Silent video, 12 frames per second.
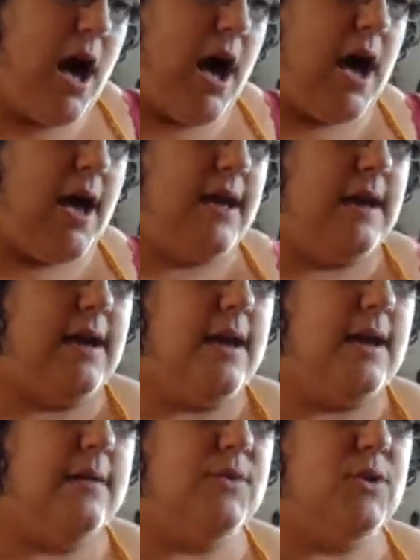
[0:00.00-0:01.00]
I
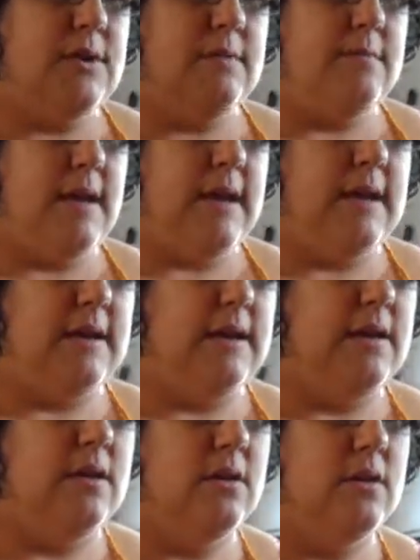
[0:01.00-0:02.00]
am going to make
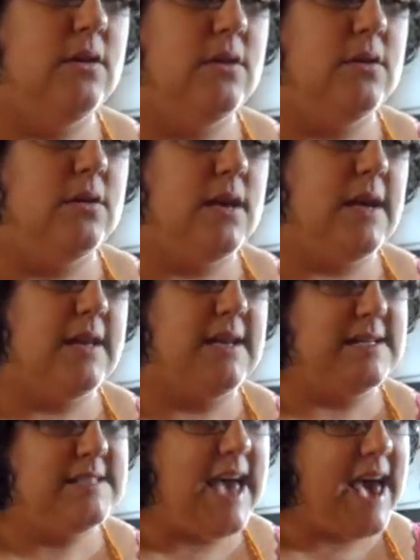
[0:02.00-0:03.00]
an
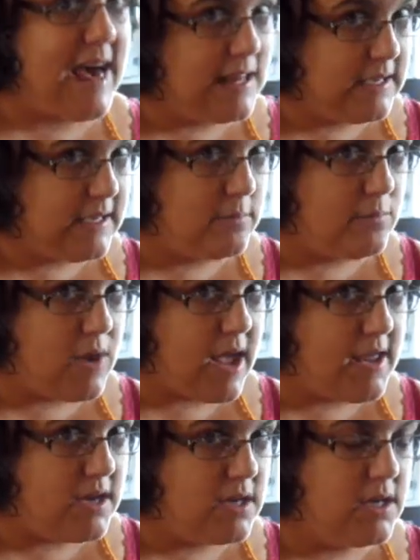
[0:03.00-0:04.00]
Italian
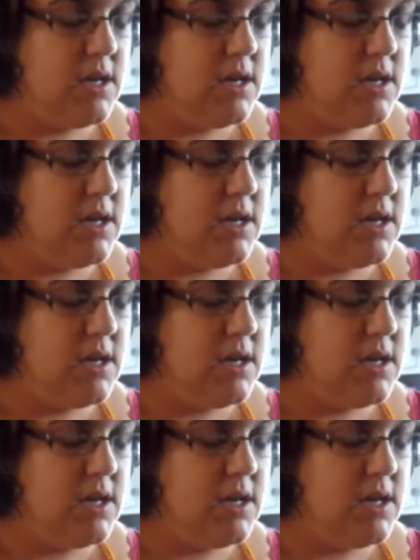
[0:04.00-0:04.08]
bread.